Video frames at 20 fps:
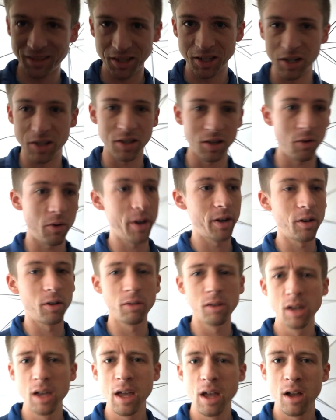it's just so I
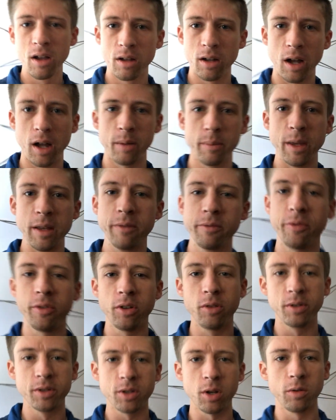don't um,
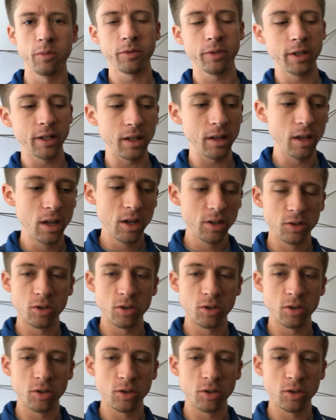influence, hopefully,